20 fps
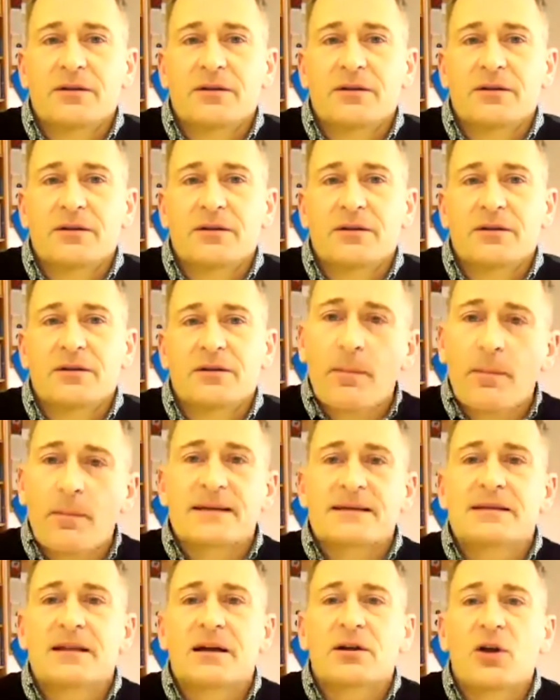The
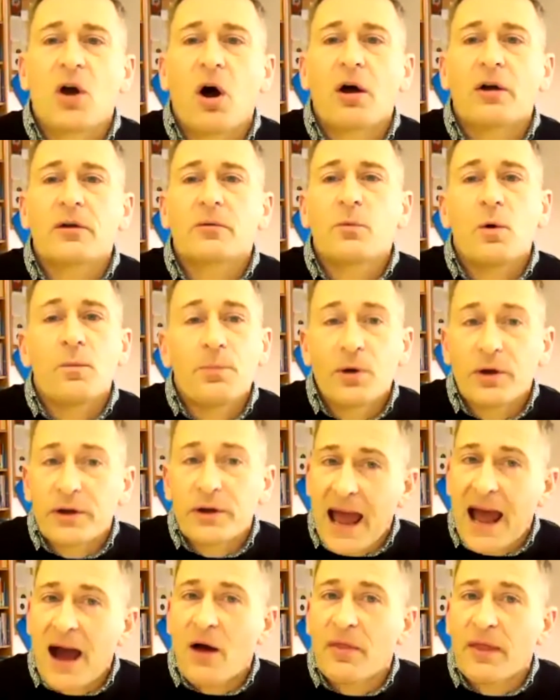promise that God will put
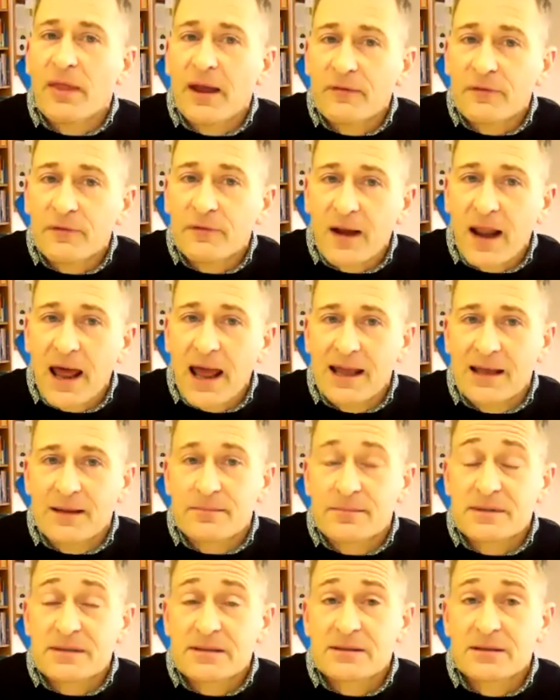out their
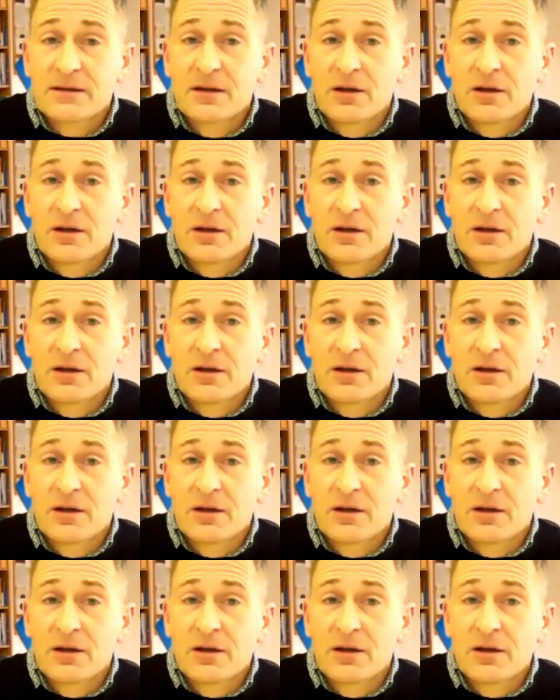flames,